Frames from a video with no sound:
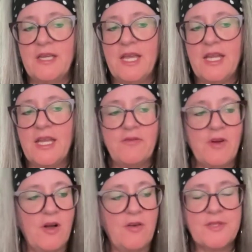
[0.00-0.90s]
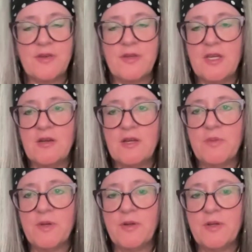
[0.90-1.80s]
getting involved so that you
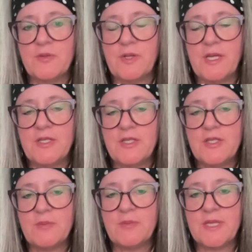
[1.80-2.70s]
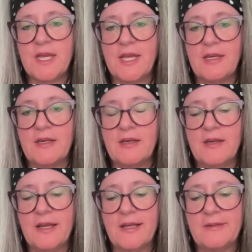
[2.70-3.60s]
can build those relationships
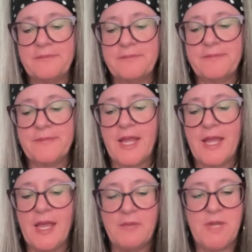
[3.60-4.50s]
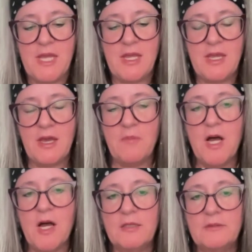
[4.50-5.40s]
and, um, and be
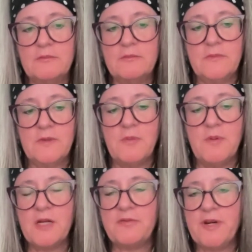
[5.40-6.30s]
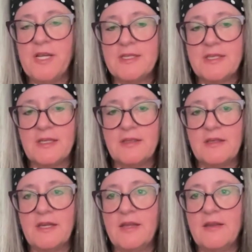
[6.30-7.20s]
among among friends
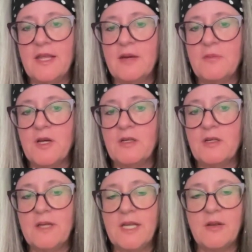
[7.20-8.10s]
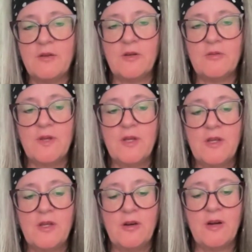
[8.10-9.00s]
and and then among you know your
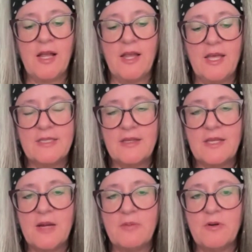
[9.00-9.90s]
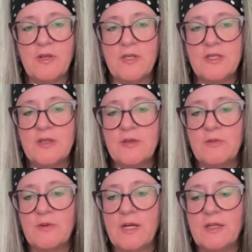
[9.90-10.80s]
your allies in the neighborhood
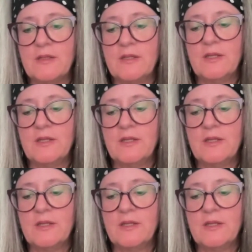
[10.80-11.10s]
to uh,